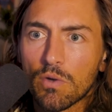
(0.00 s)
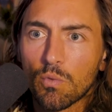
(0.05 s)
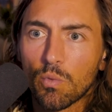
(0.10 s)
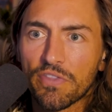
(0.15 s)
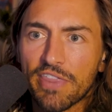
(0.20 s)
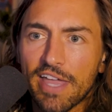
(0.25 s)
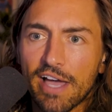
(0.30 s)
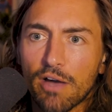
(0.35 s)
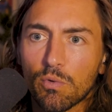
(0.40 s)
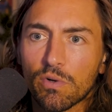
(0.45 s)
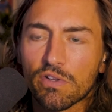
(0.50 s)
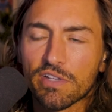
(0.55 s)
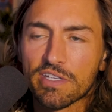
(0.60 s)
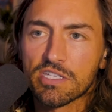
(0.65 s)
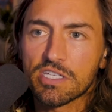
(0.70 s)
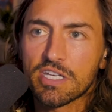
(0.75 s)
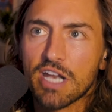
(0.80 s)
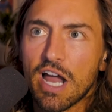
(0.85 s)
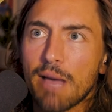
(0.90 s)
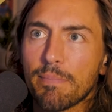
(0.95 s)
without really
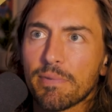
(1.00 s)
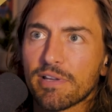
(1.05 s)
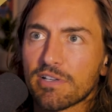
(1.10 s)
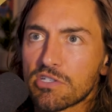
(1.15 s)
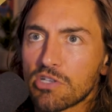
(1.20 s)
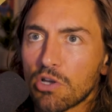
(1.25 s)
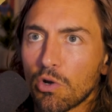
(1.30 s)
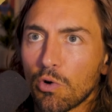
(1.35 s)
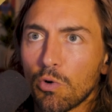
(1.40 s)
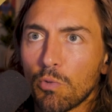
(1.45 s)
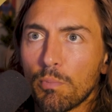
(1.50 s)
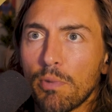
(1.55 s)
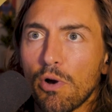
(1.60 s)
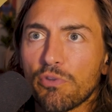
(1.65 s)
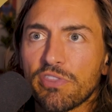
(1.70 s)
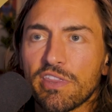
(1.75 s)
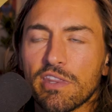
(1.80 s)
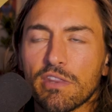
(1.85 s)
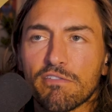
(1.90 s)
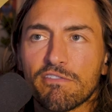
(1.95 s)
stopping. So
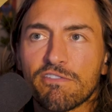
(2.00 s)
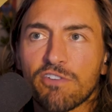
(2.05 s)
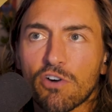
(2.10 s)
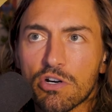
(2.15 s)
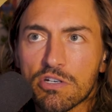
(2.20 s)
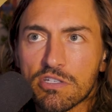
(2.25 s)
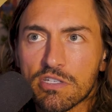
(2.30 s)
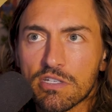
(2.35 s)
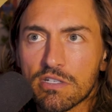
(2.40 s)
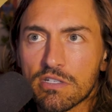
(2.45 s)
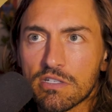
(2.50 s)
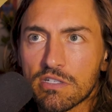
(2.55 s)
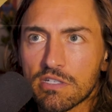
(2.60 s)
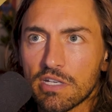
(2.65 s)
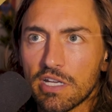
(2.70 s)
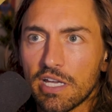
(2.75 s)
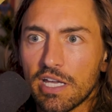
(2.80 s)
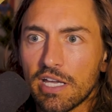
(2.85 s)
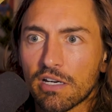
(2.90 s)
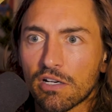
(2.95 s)
both in the verses
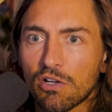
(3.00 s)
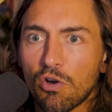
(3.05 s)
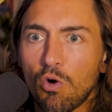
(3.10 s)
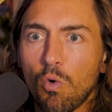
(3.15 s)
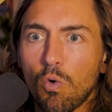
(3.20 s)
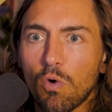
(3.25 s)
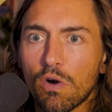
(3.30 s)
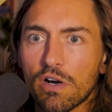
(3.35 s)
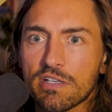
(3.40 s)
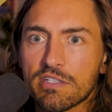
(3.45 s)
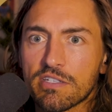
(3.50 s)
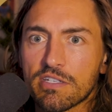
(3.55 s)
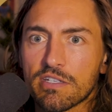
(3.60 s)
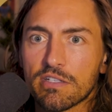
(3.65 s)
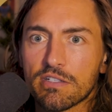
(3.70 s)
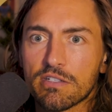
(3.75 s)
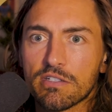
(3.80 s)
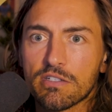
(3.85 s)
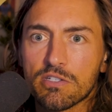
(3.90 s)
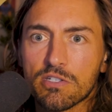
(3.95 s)
and
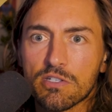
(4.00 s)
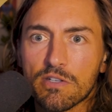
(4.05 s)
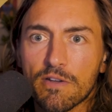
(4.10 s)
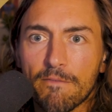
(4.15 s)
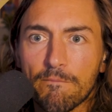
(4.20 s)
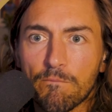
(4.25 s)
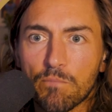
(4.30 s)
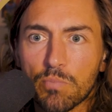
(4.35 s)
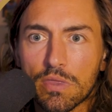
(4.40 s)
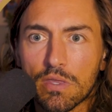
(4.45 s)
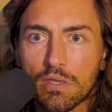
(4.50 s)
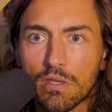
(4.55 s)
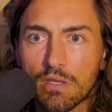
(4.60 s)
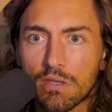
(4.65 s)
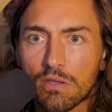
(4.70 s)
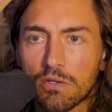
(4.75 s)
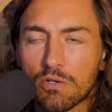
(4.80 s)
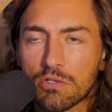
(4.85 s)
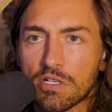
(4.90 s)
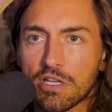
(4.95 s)
choruses,
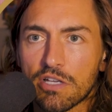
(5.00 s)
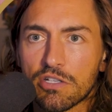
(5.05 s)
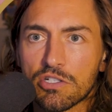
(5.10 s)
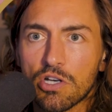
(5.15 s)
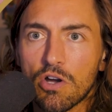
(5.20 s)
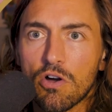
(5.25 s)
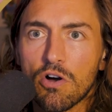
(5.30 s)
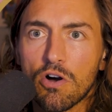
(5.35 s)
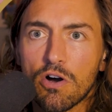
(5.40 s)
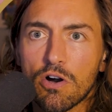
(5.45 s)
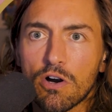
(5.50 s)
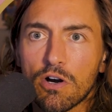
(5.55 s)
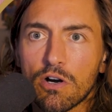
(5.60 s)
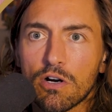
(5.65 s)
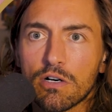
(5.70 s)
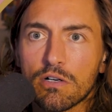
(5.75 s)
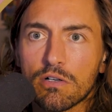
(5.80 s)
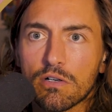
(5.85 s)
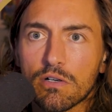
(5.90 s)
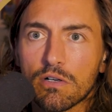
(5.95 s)
there's a
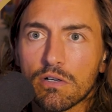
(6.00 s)
guitar